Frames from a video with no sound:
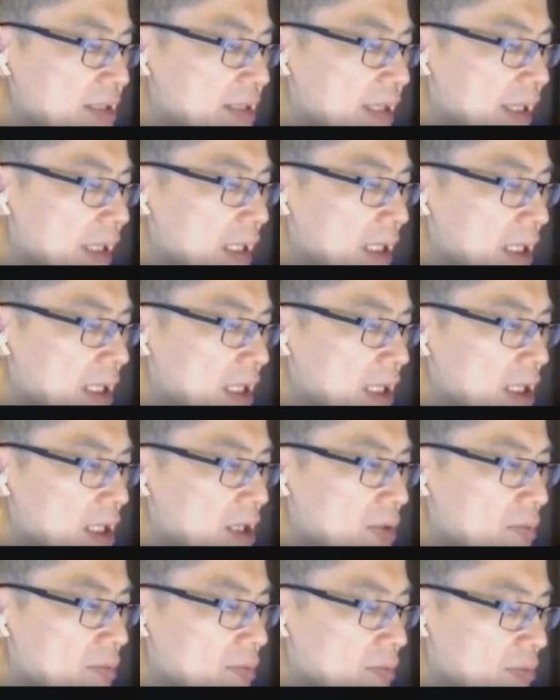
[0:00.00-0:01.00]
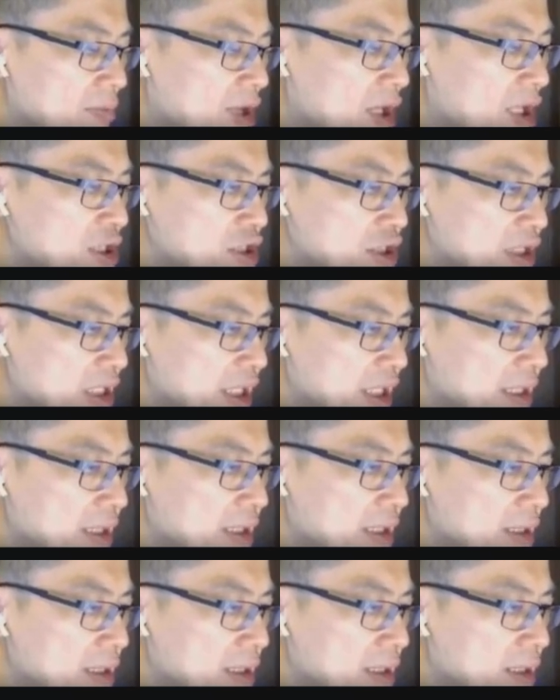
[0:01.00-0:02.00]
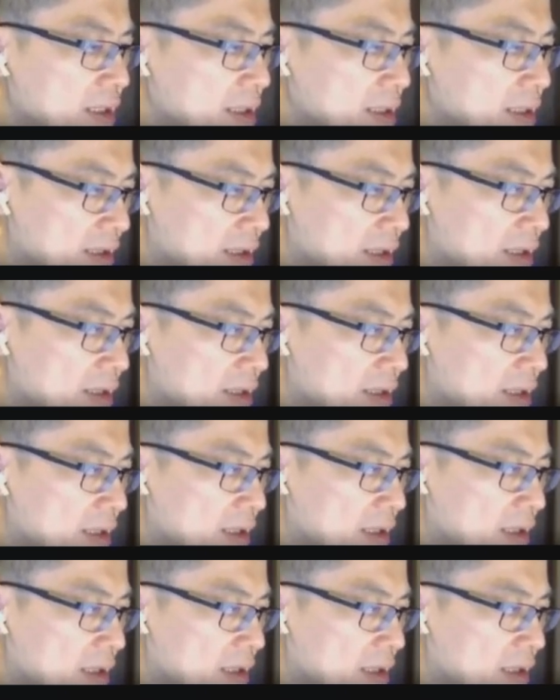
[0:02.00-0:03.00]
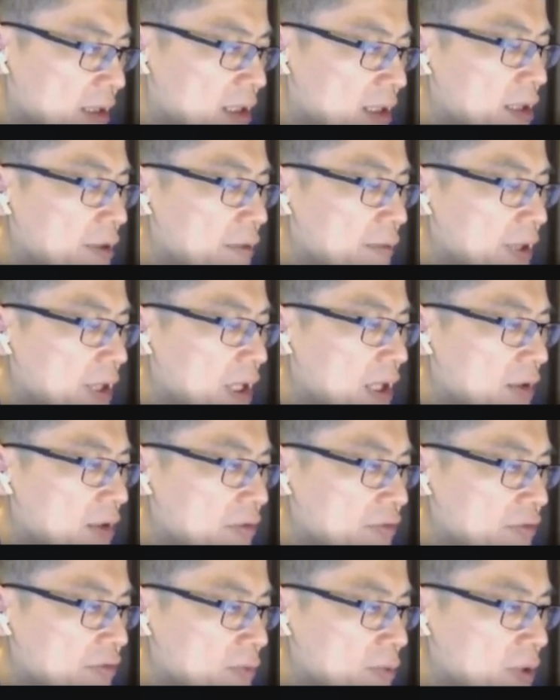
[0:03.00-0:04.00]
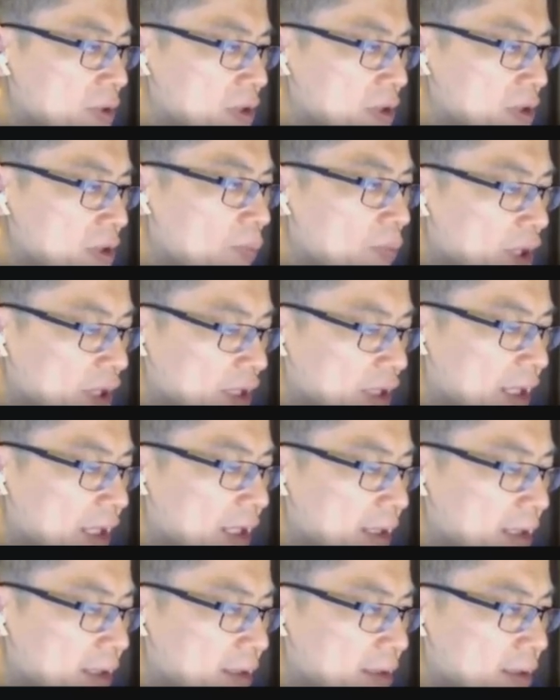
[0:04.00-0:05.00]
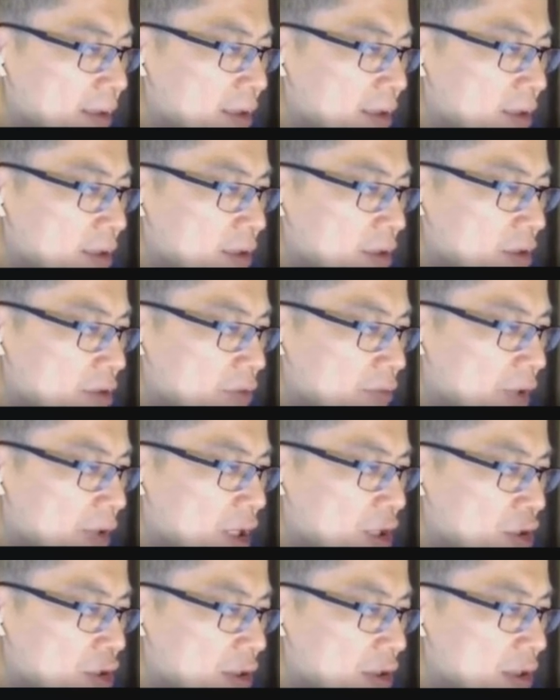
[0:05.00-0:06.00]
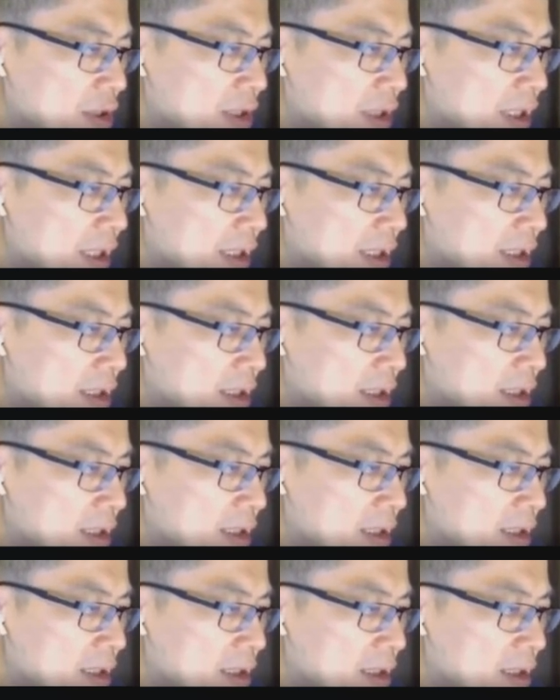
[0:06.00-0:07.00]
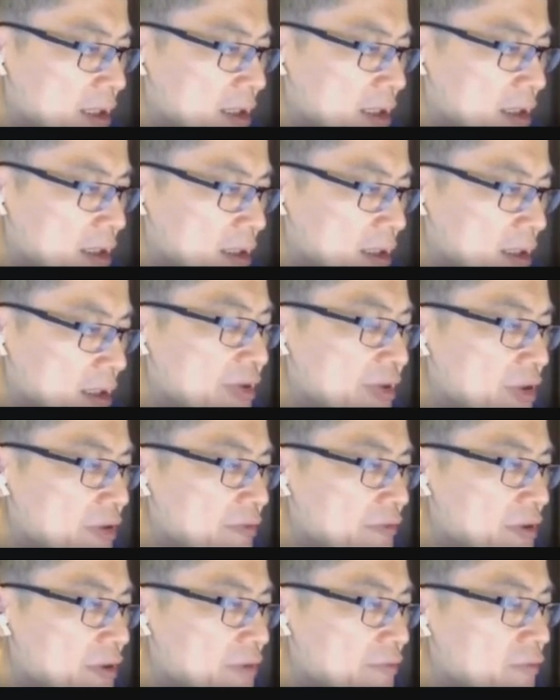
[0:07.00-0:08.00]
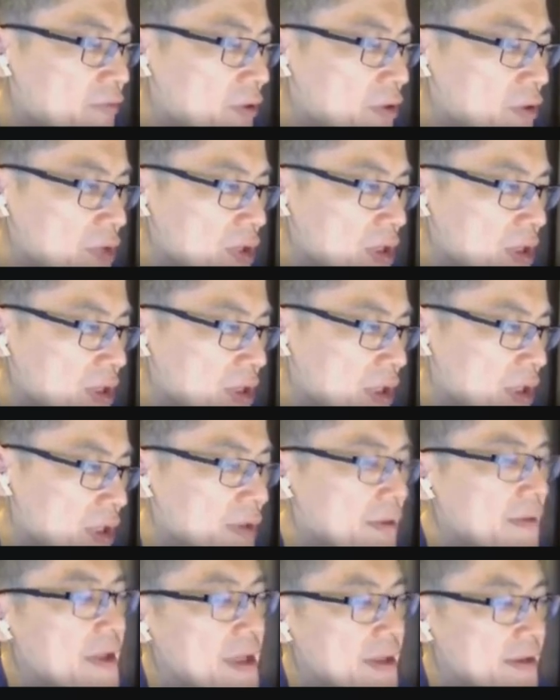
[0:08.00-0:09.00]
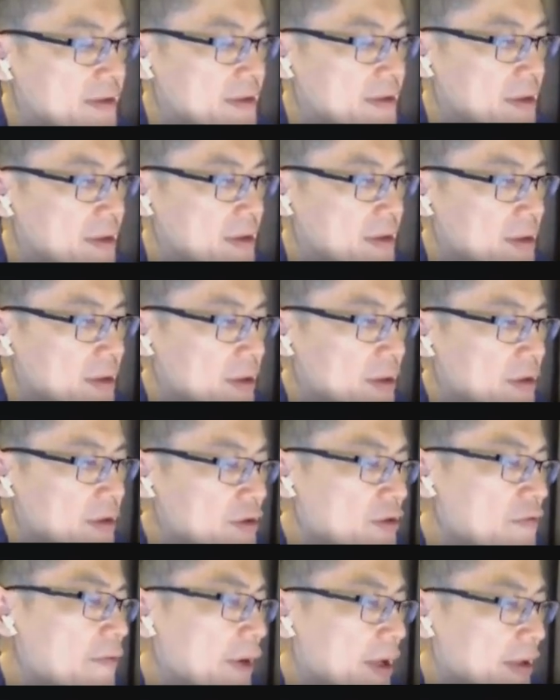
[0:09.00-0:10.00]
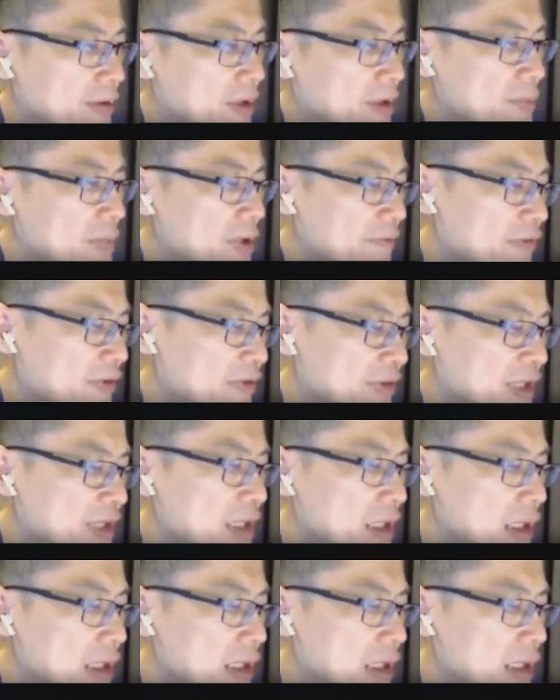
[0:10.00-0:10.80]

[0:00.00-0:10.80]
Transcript: daily margining that the clearinghouse would partake to ensure that the risk of default would decrease. So for example, if you see the